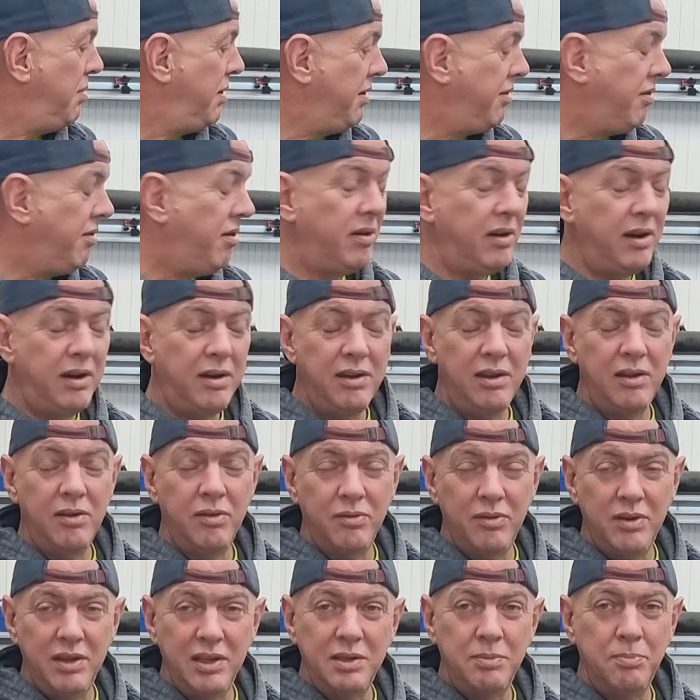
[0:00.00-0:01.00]
there aren't any
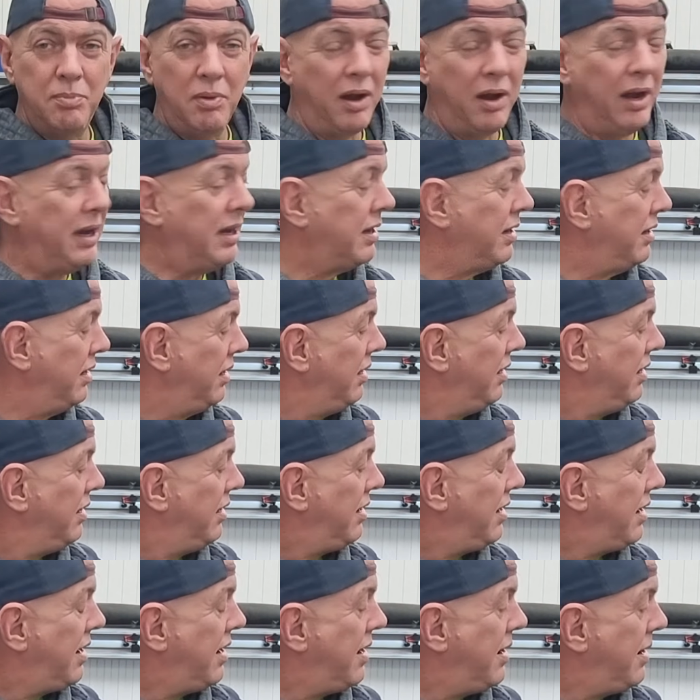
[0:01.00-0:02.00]
on this bike,
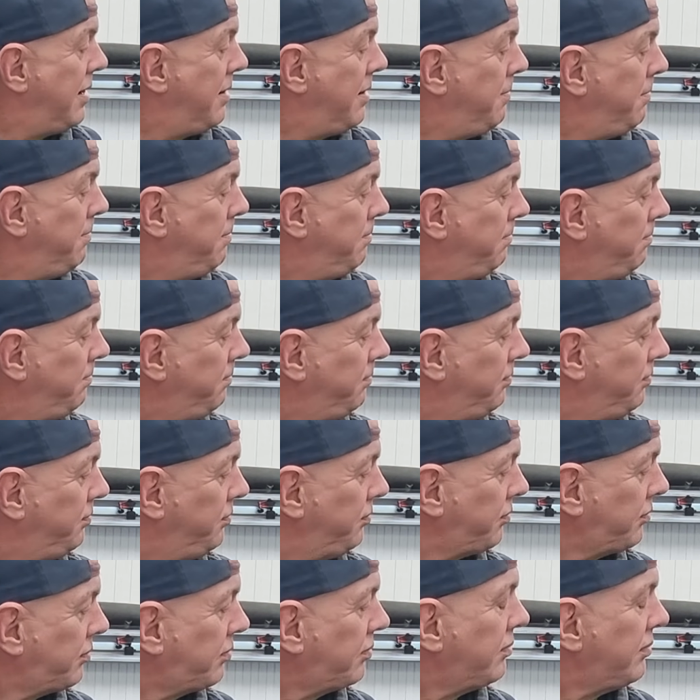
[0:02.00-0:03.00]
so
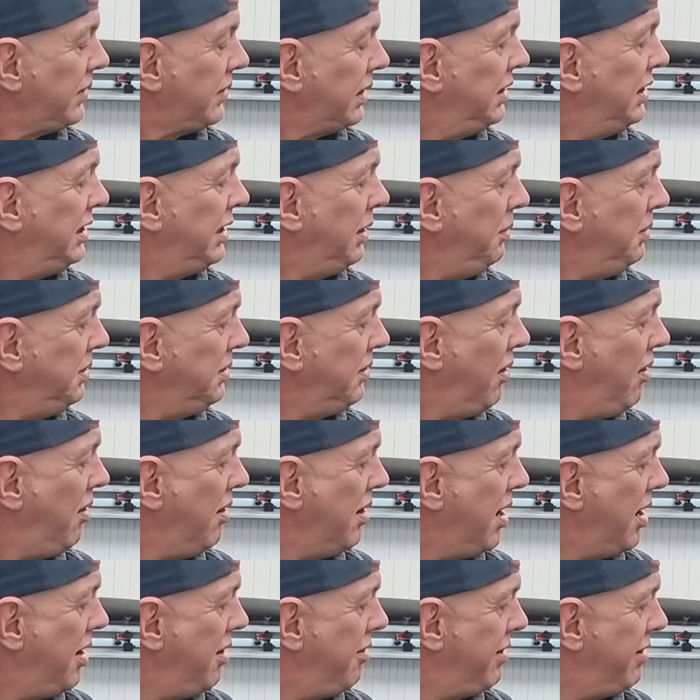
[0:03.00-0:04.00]
it's got to
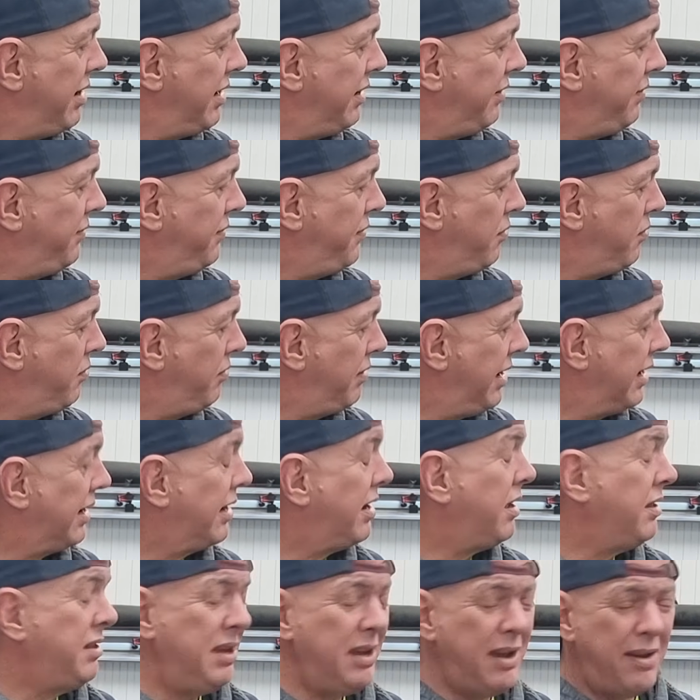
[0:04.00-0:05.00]
go around the fork leg.
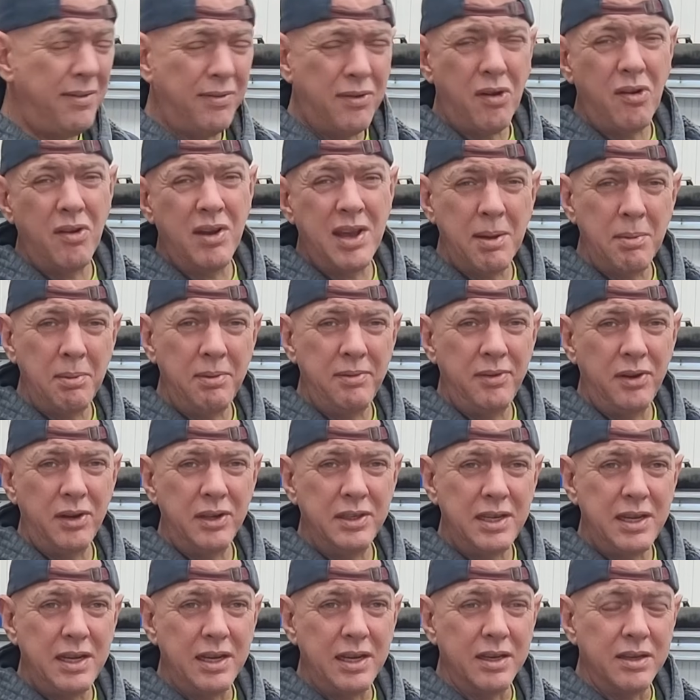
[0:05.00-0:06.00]
I think I've got a couple of
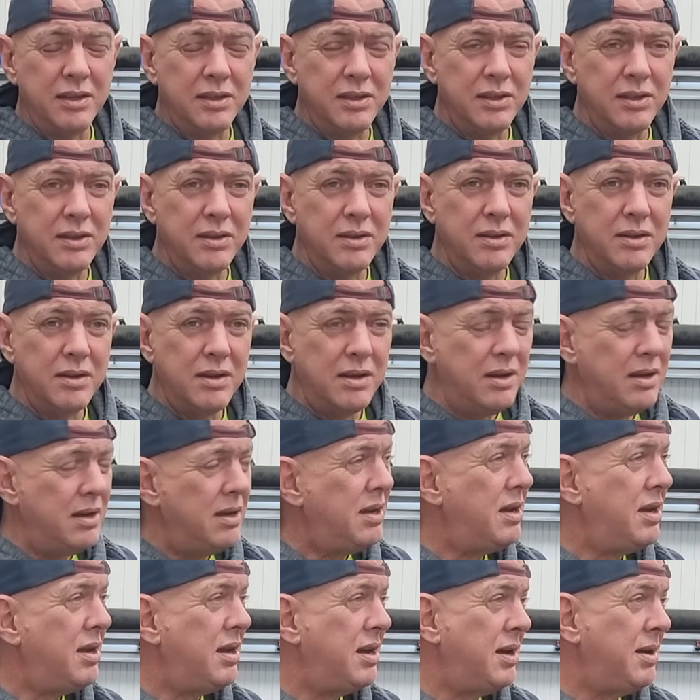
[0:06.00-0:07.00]
ideas
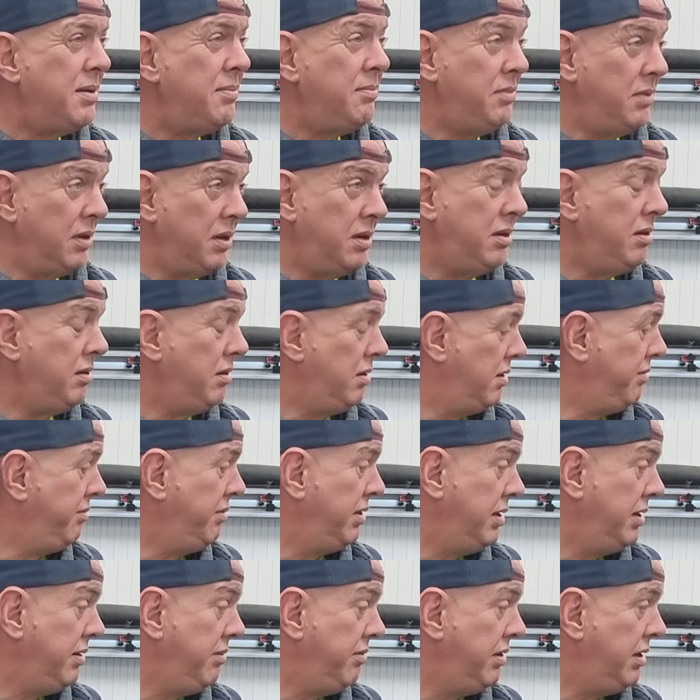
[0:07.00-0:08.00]
that could look
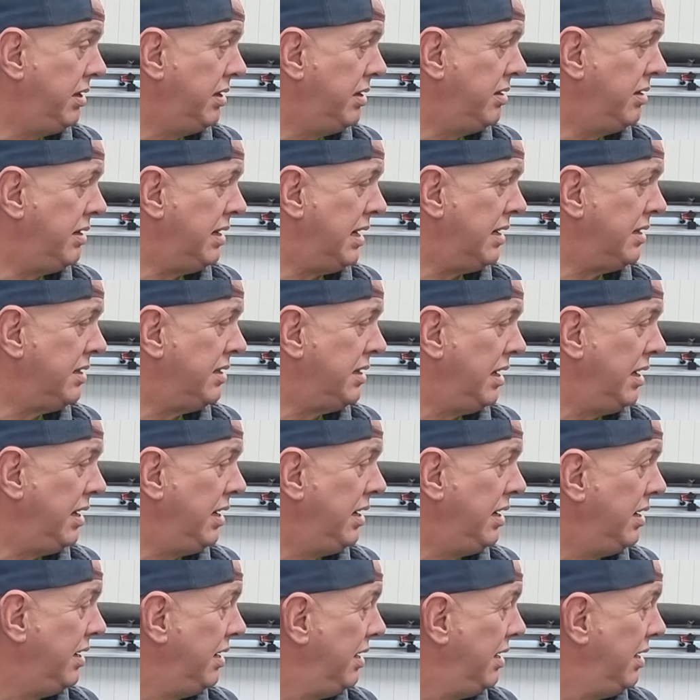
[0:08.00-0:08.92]
really, really good actually,